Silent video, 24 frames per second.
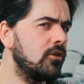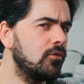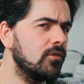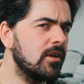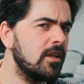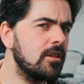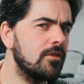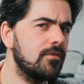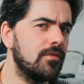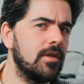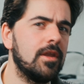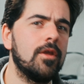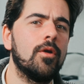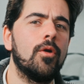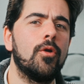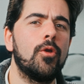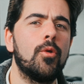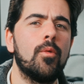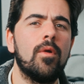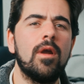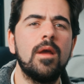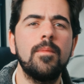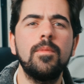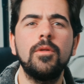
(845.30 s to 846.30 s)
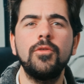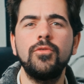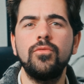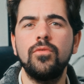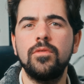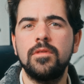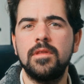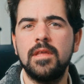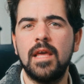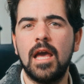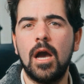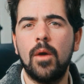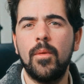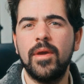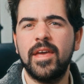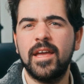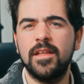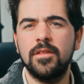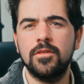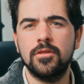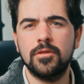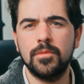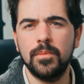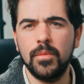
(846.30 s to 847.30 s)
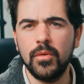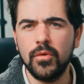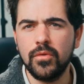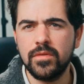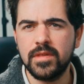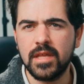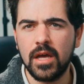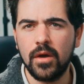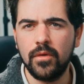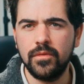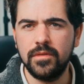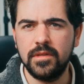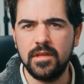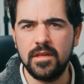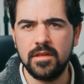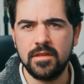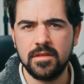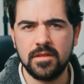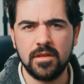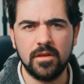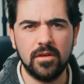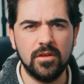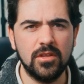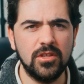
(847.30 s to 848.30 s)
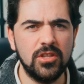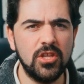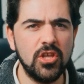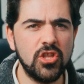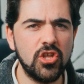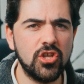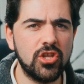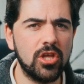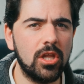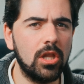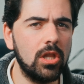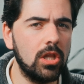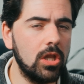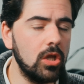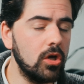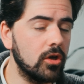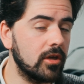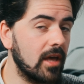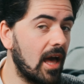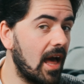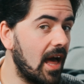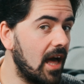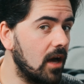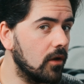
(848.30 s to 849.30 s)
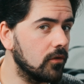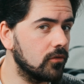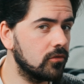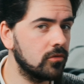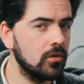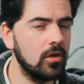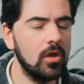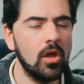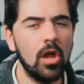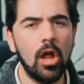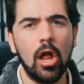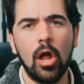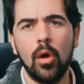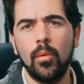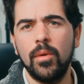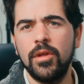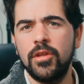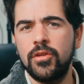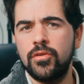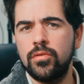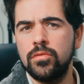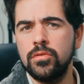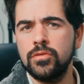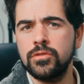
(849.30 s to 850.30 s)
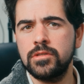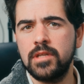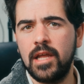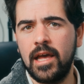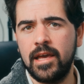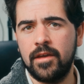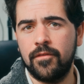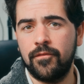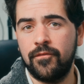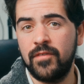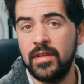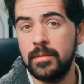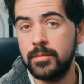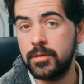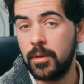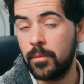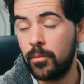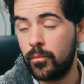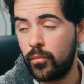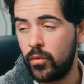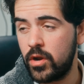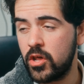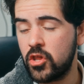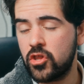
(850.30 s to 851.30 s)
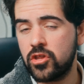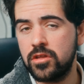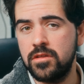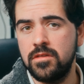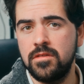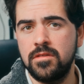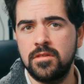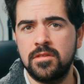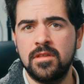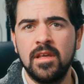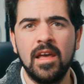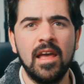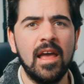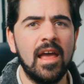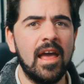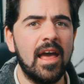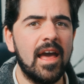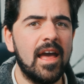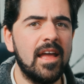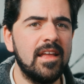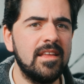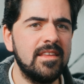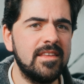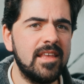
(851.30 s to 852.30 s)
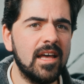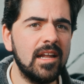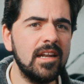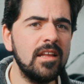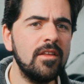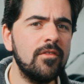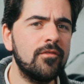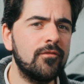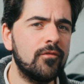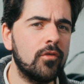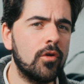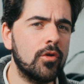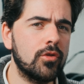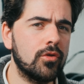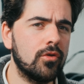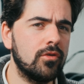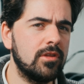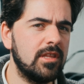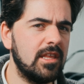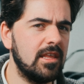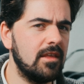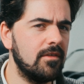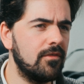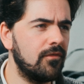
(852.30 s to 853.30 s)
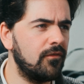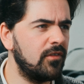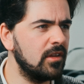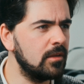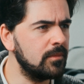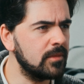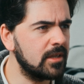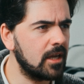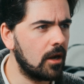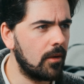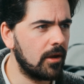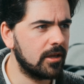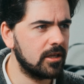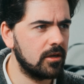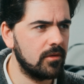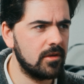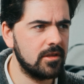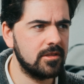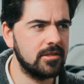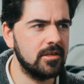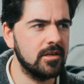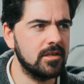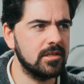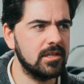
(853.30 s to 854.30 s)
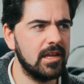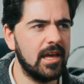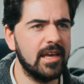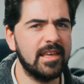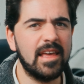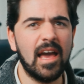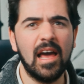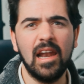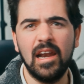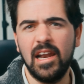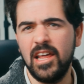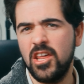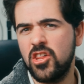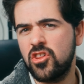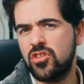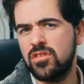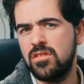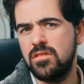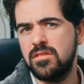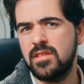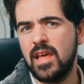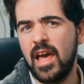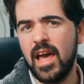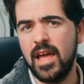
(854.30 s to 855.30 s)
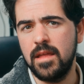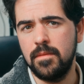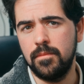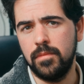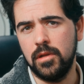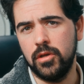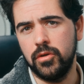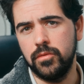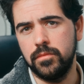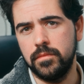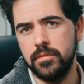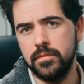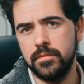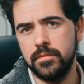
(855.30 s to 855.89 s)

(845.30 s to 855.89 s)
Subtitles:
today's video, you were able to see how we can smooth out this digital look out with tools like film compressions and dial in further the film characteristics like halations and bloom.